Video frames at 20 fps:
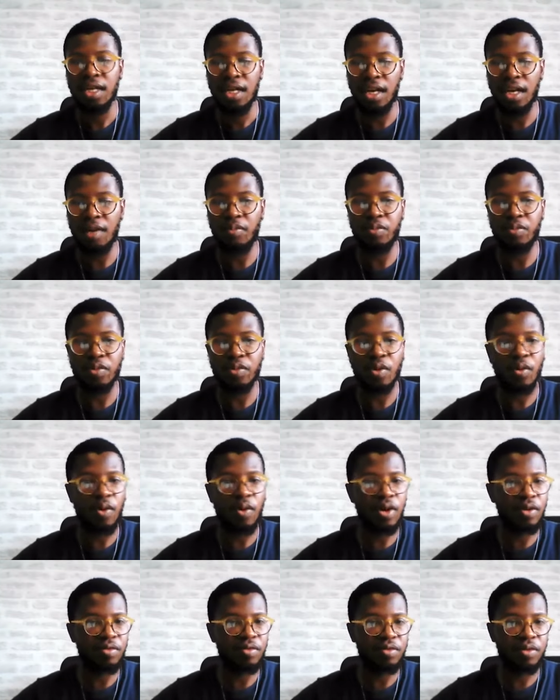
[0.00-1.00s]
Um, yeah.
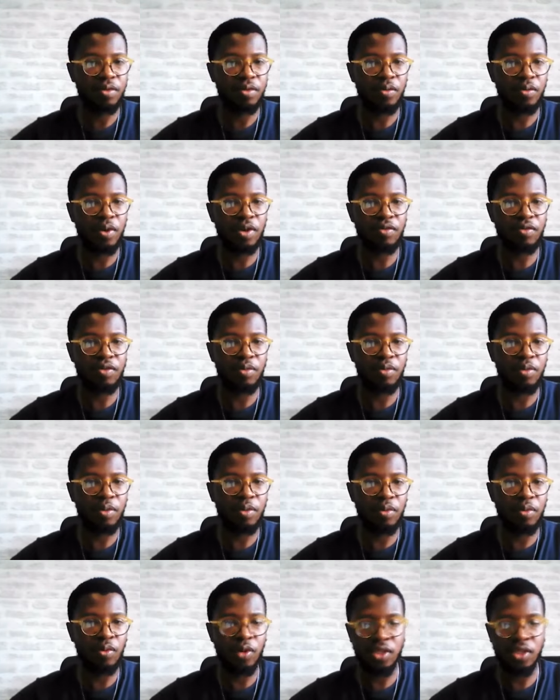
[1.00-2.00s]
one, of, one of the
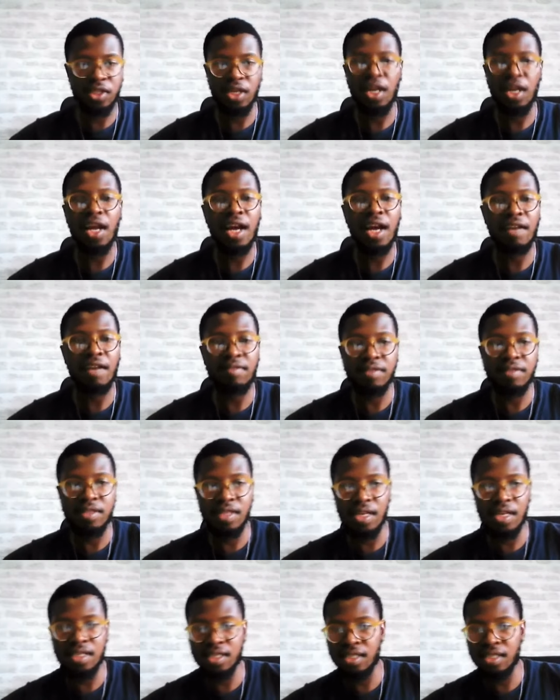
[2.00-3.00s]
people watching live is
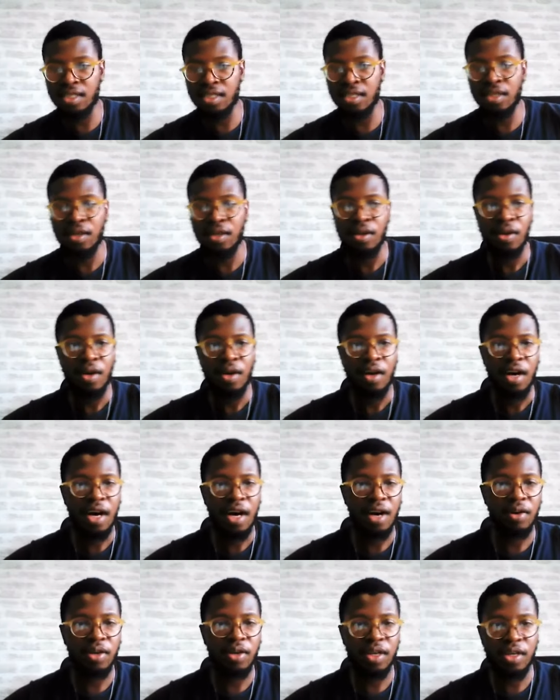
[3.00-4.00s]
asking,
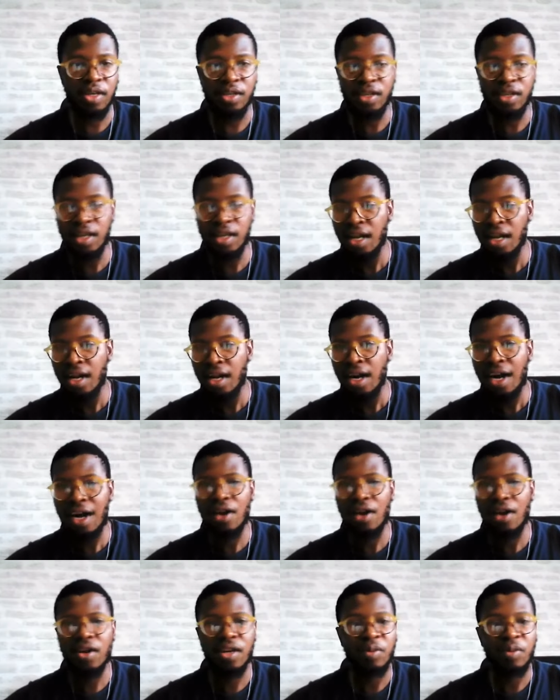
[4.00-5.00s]
how can, how
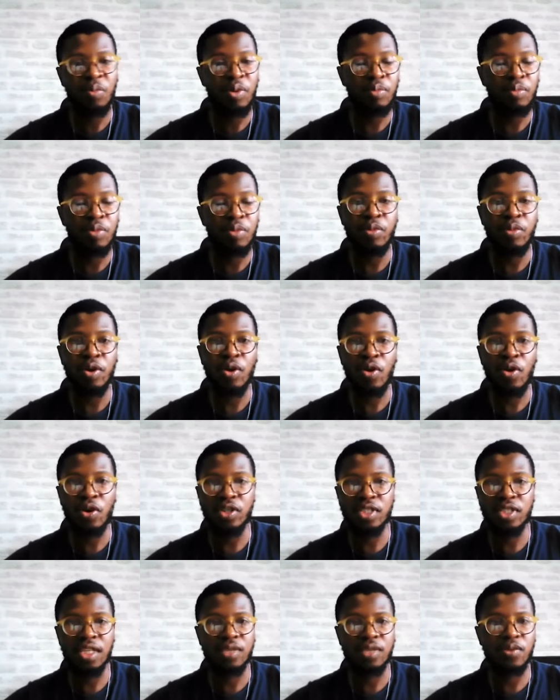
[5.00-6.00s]
can people be in
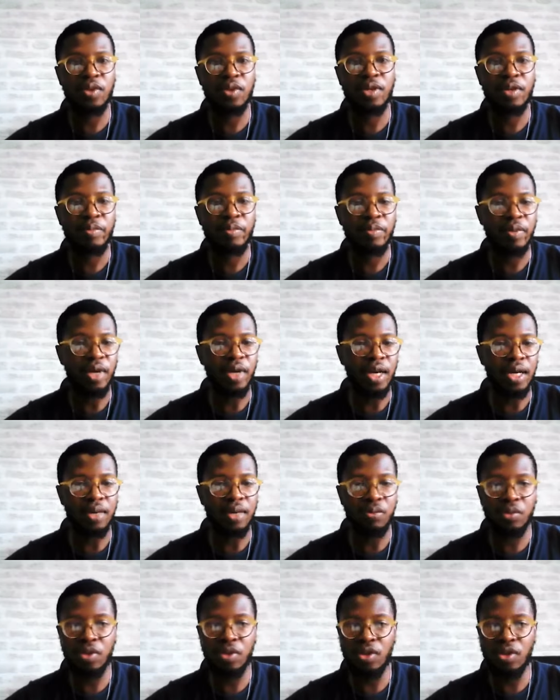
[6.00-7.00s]
contact with, uh,
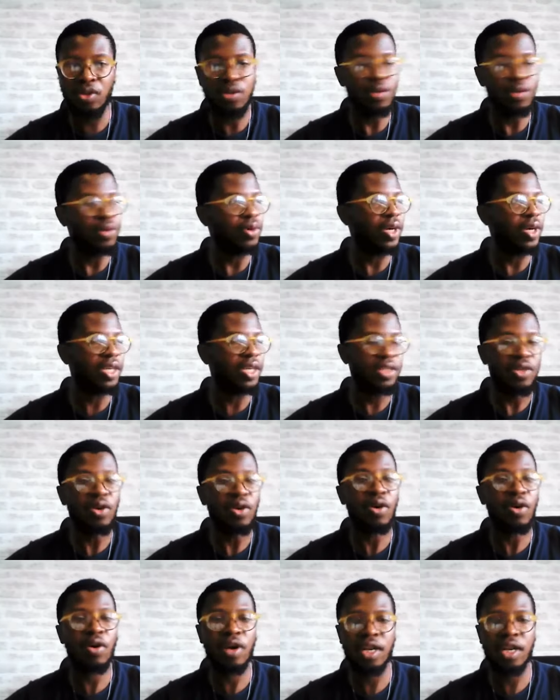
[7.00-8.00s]
with you and your
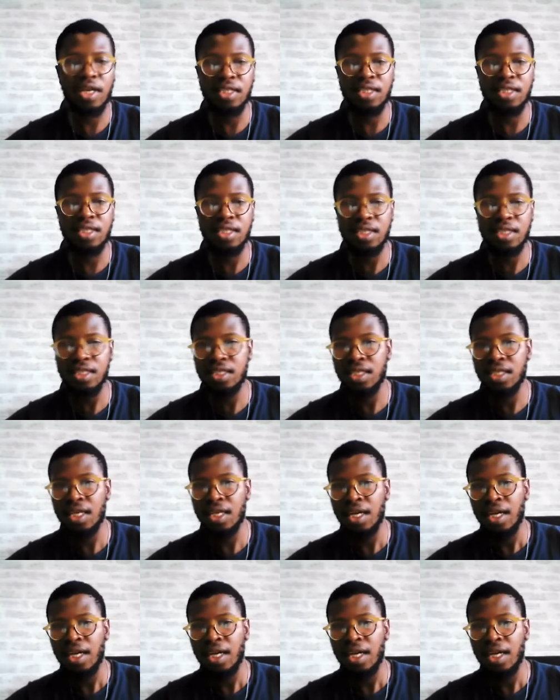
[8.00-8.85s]
organizations